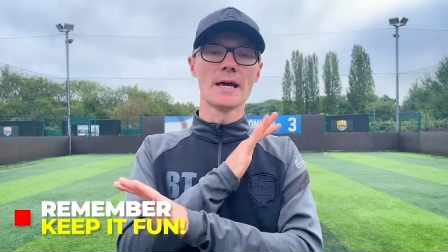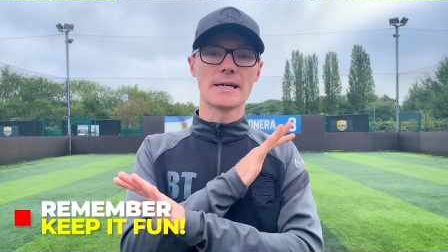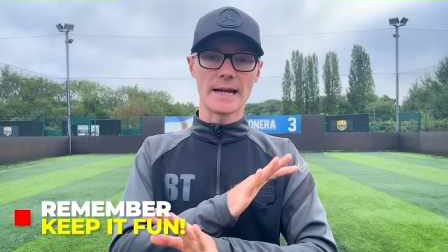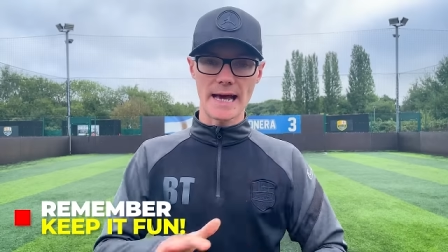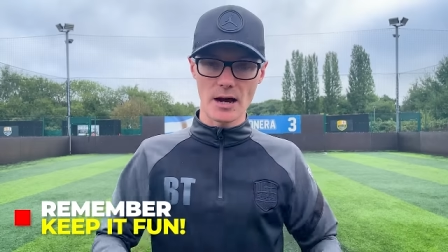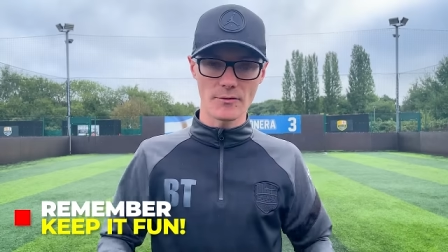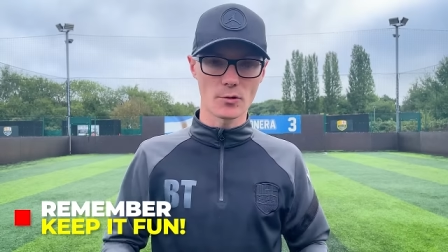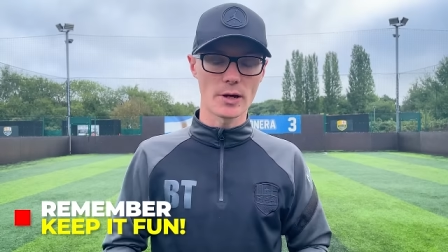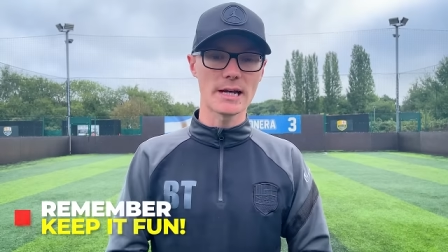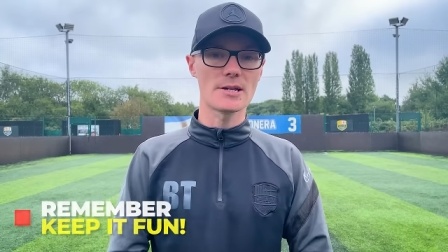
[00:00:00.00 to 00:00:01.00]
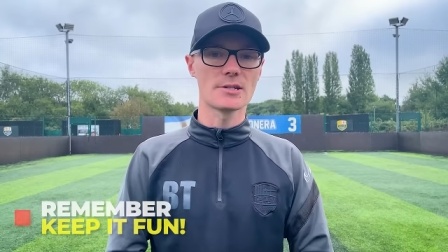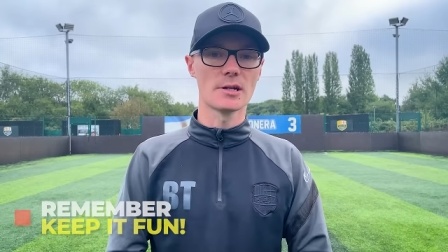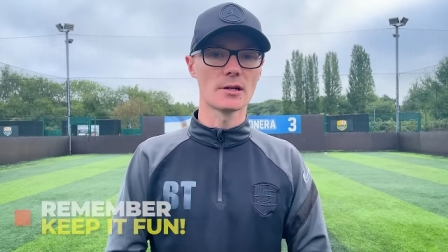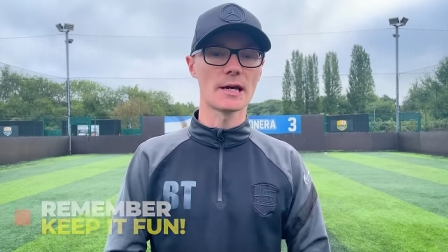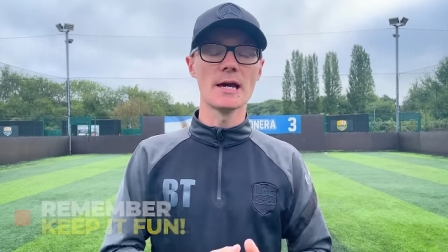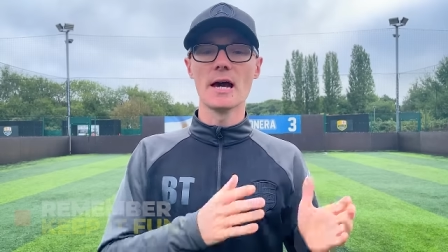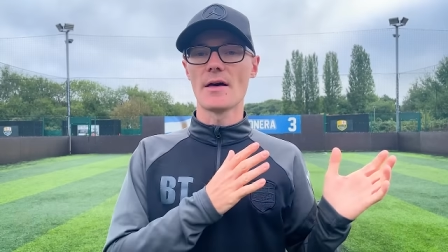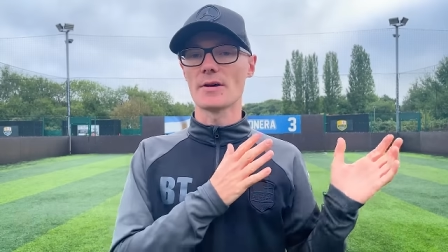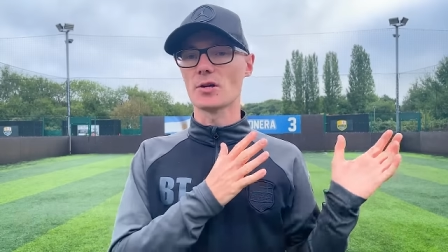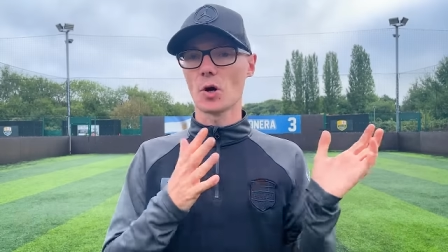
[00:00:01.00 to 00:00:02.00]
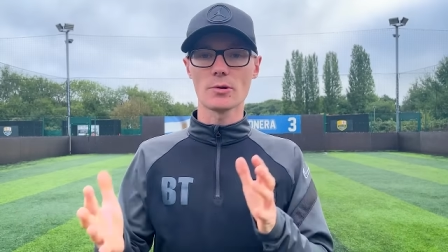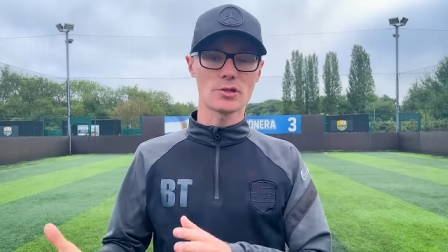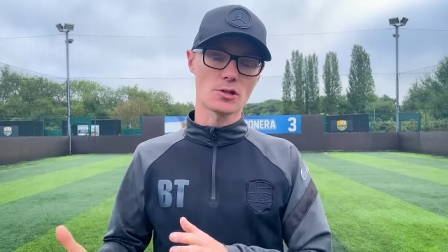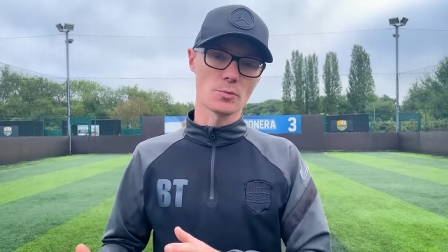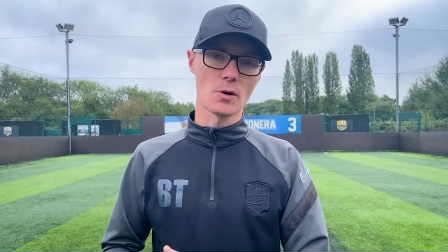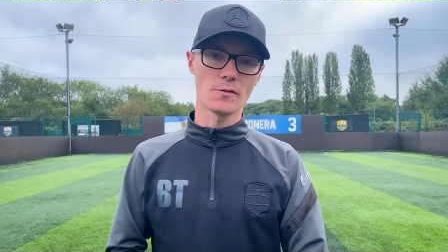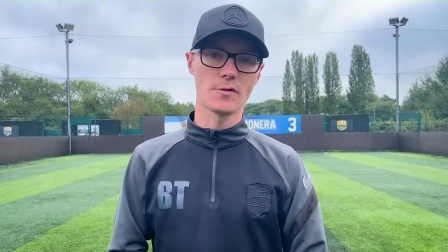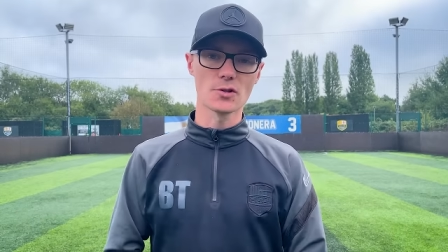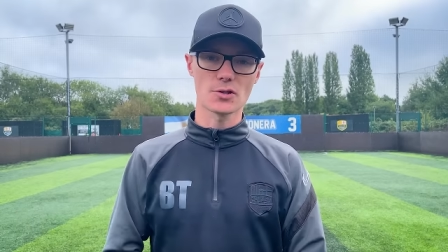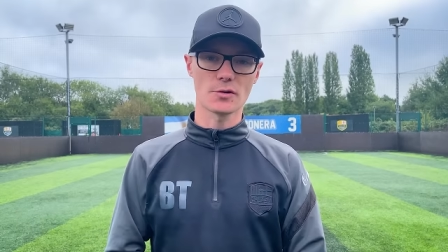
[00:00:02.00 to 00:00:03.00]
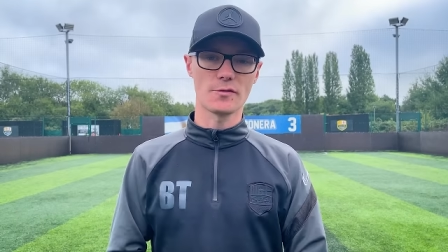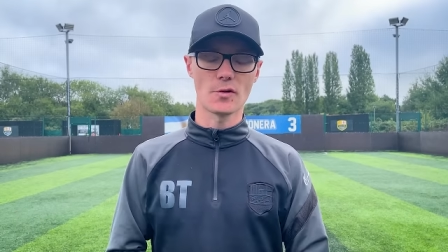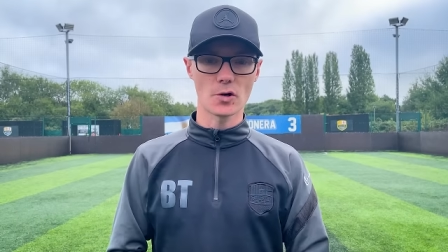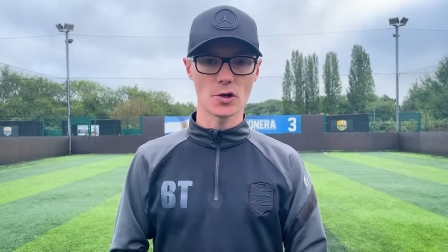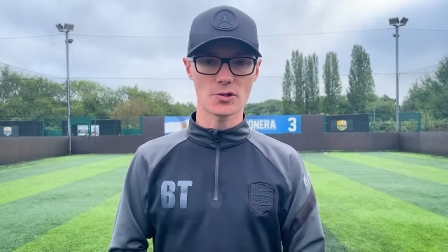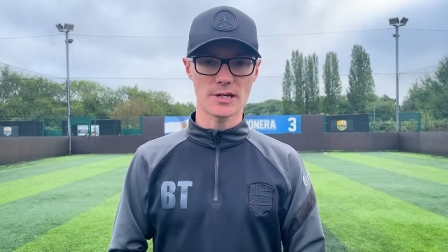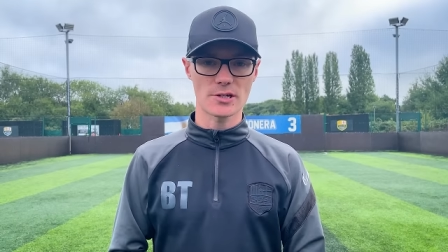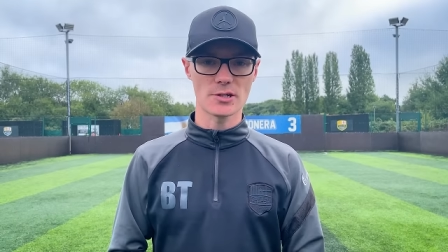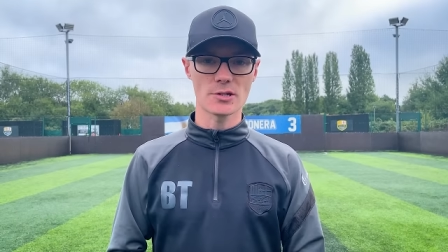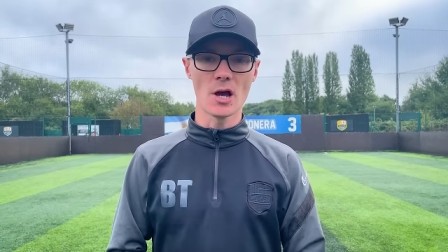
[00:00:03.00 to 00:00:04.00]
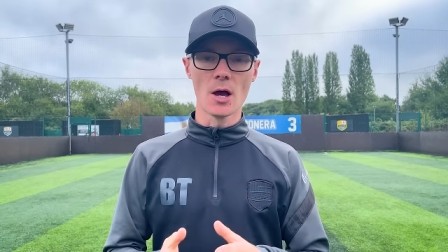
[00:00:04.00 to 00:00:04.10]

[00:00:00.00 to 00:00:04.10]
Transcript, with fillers: get it out of the way nice and early, and then go on to some more fun stuff for your sessions.